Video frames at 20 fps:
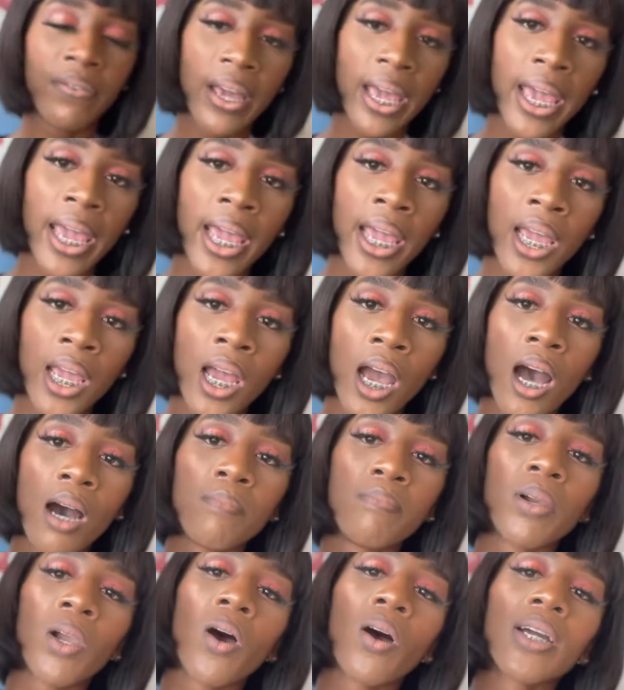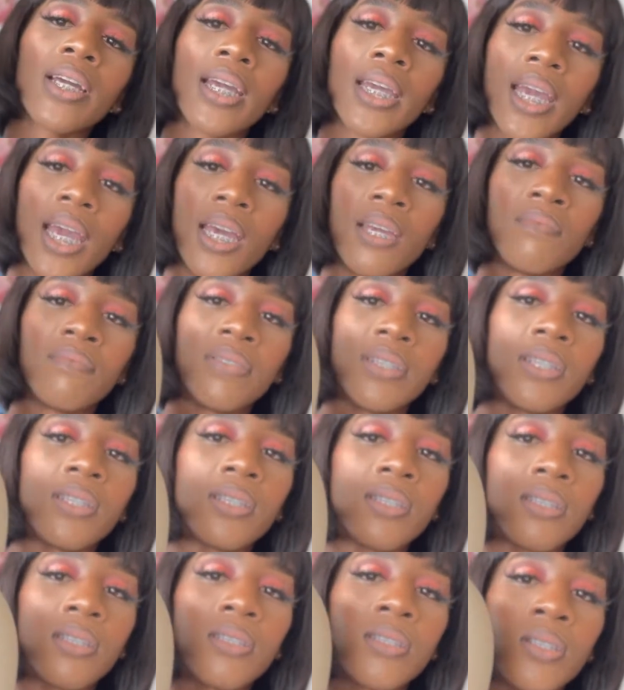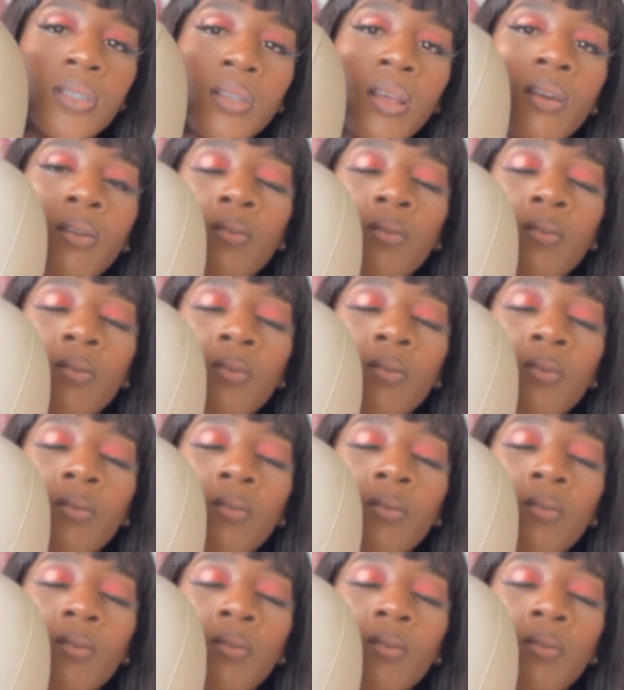a block canvas. This is not a